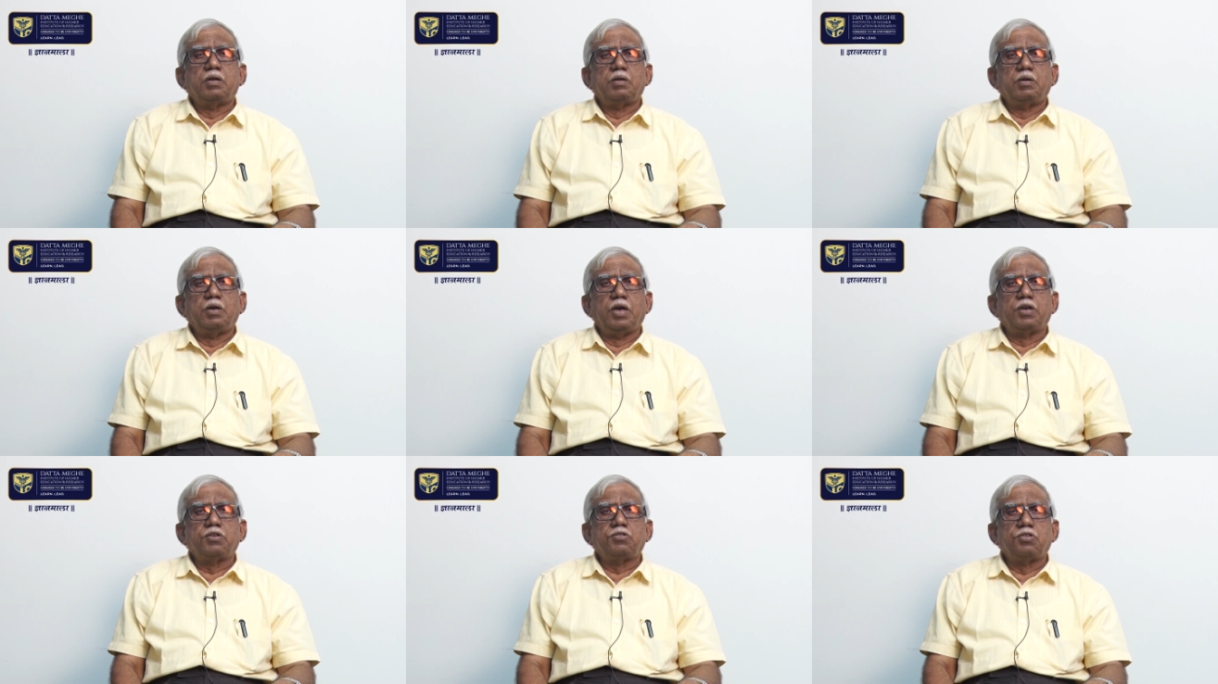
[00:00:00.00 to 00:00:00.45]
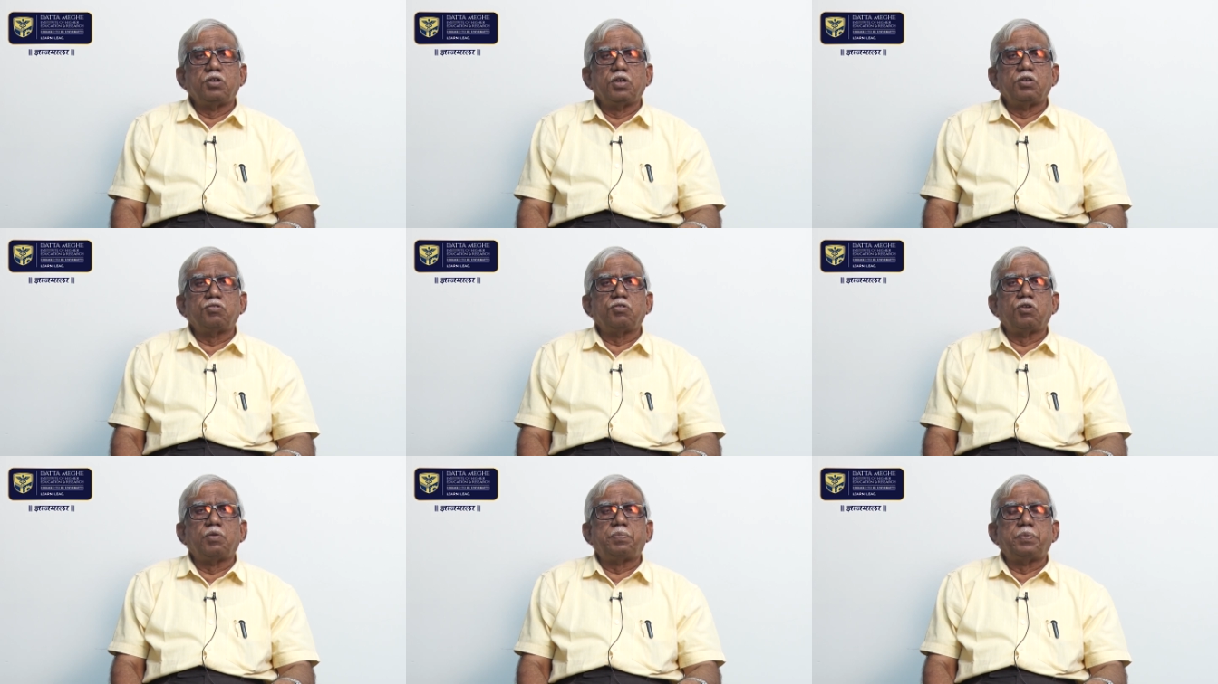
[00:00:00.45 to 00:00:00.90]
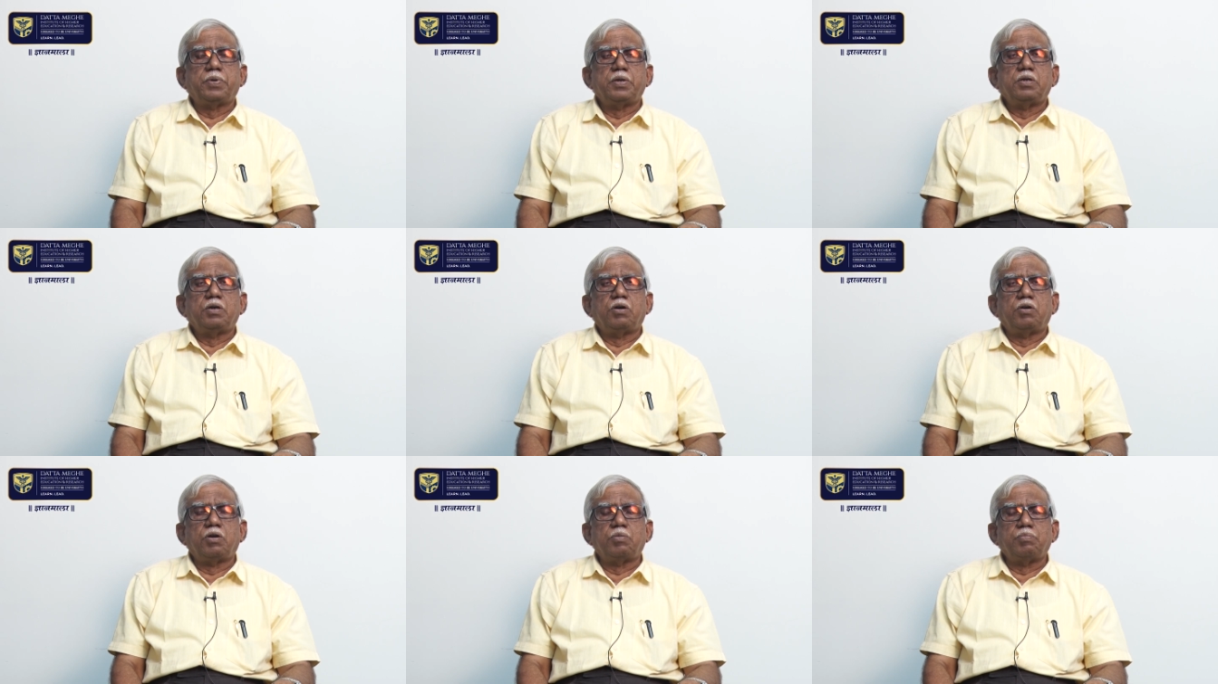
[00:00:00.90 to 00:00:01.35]
excess of
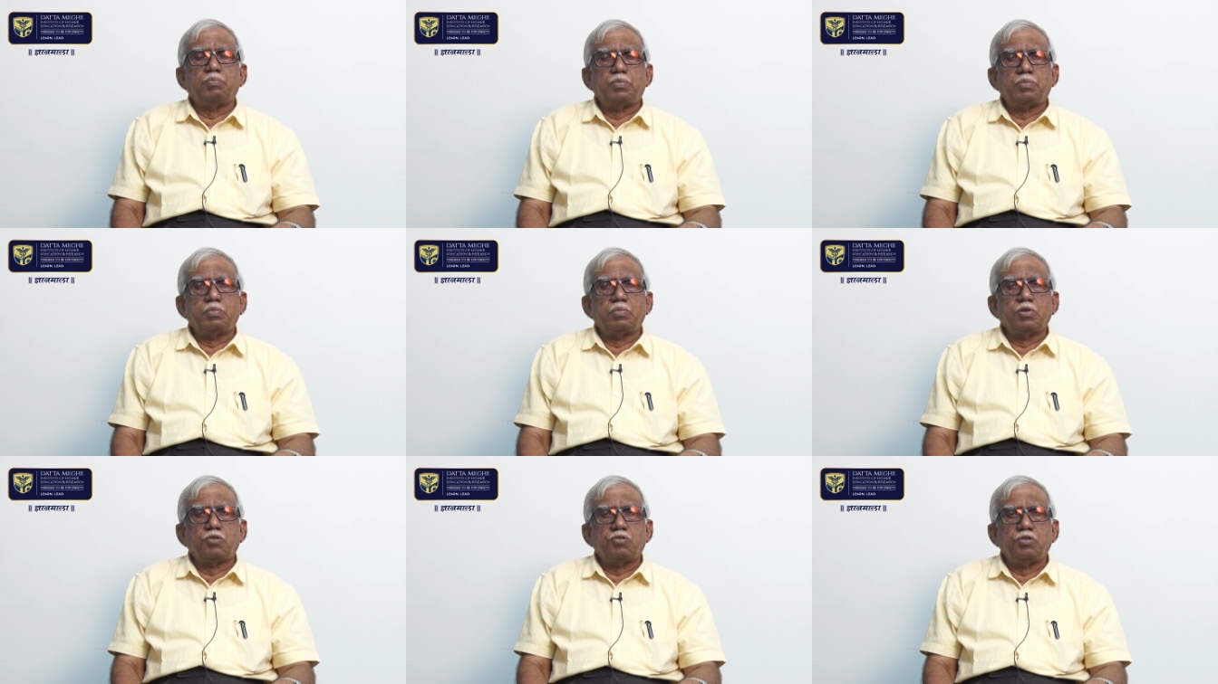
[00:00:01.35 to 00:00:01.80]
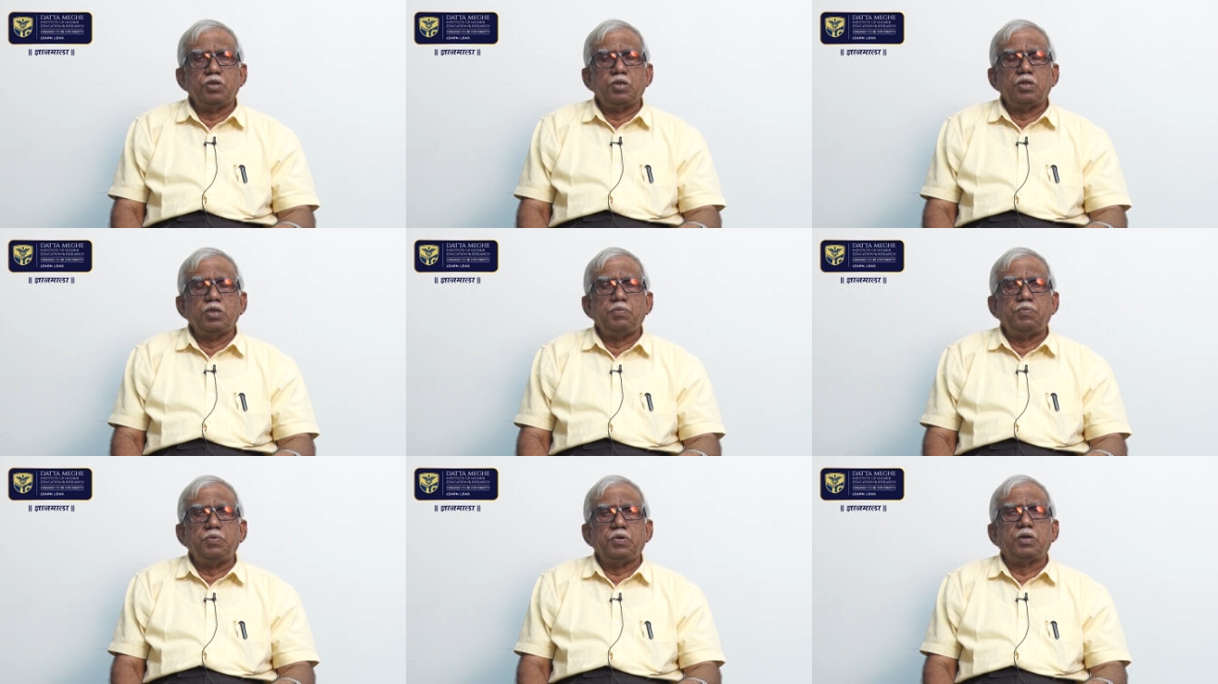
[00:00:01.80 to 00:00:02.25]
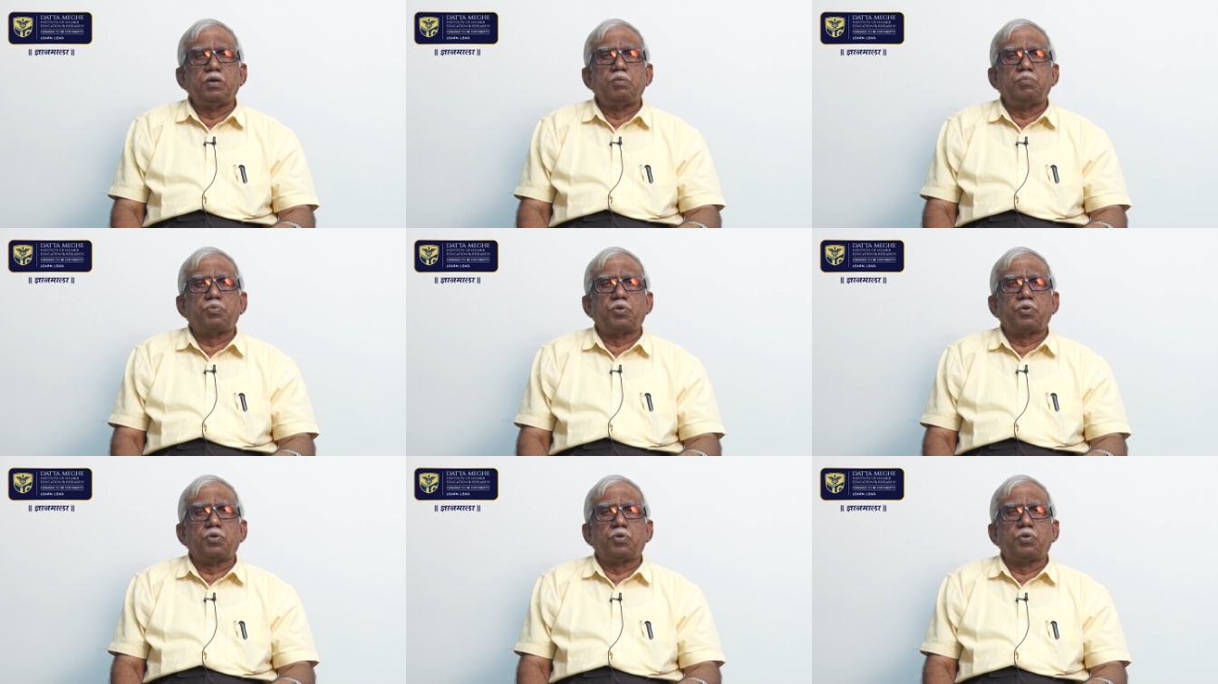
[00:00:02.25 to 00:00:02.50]
or significant